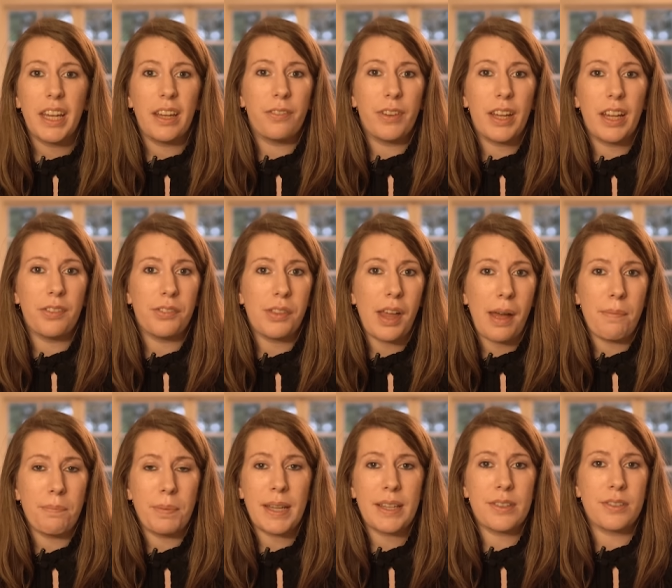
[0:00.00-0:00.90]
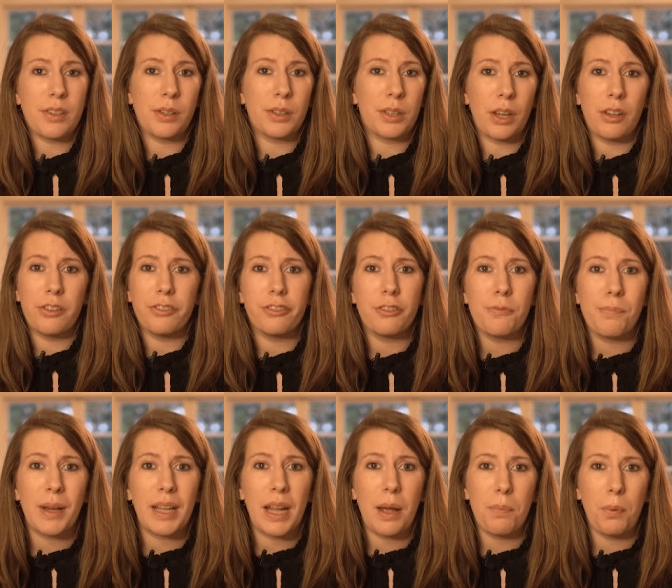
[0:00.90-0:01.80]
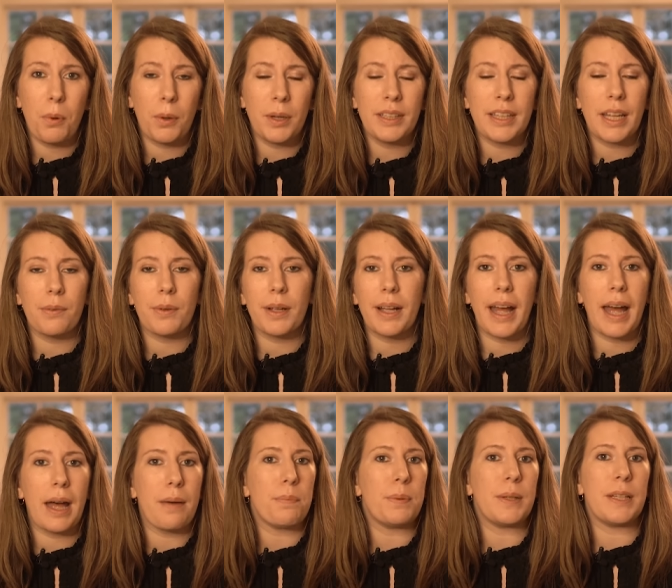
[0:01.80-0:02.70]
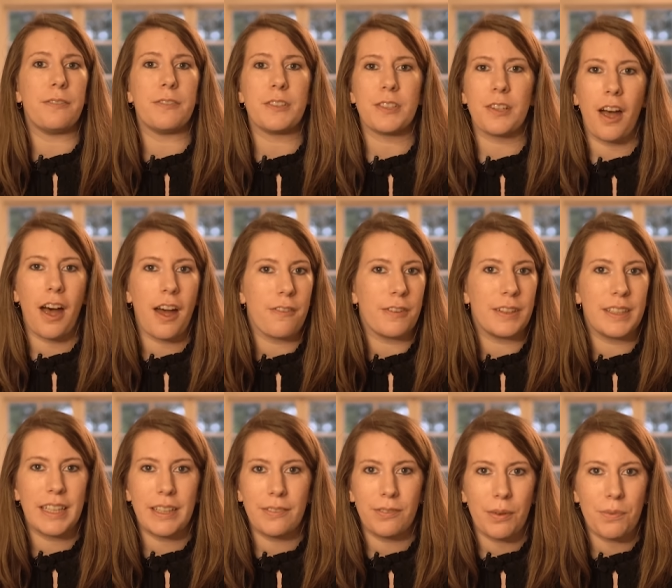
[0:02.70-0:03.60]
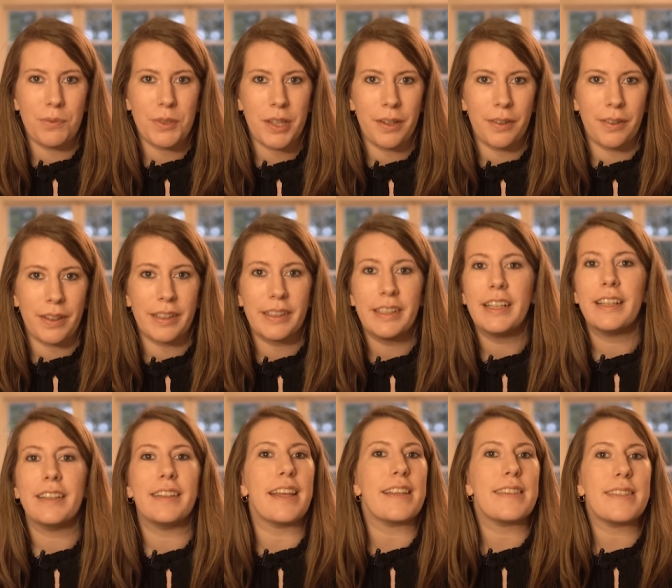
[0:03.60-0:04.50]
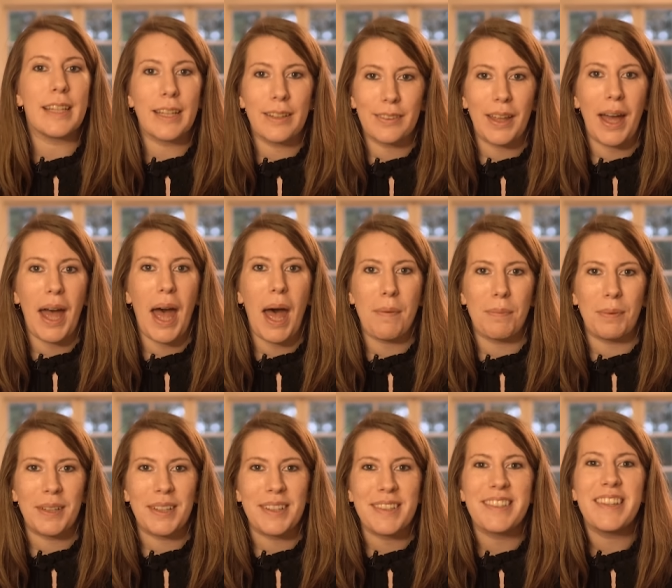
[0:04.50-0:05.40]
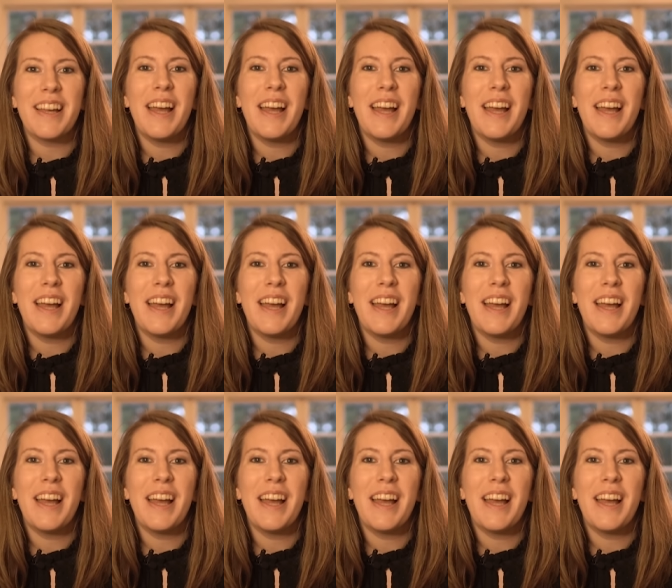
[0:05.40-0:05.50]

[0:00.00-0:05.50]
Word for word: if, if the MPs don't go for it by that point, they will happily retire and leave them to it. Let's see if that happens.